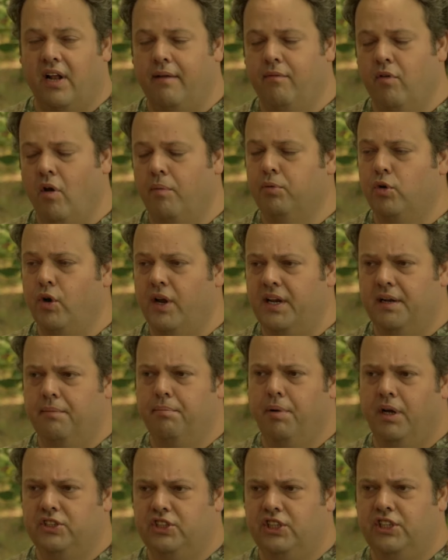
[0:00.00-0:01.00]
I've upgraded
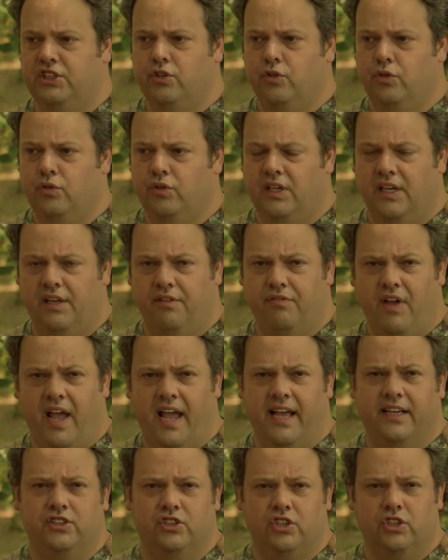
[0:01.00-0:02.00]
Bunjie to the
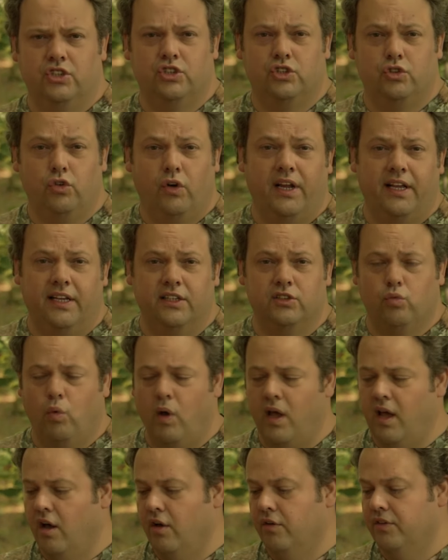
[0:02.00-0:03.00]
faster string as
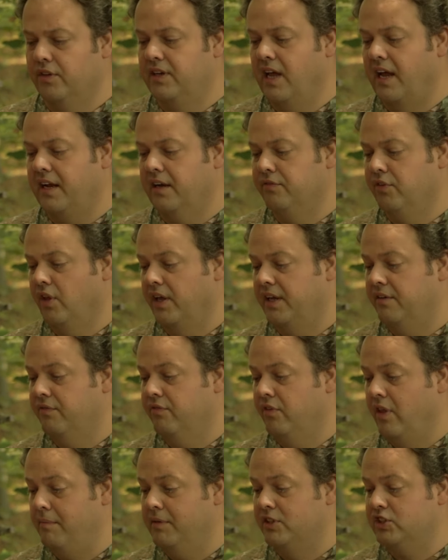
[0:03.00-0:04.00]
well, the Dynaflight
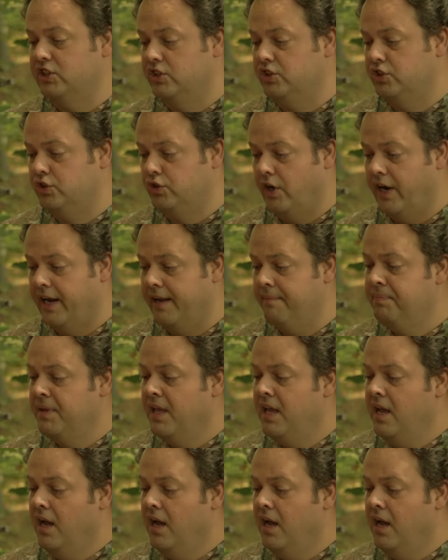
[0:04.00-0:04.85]
Flemish string.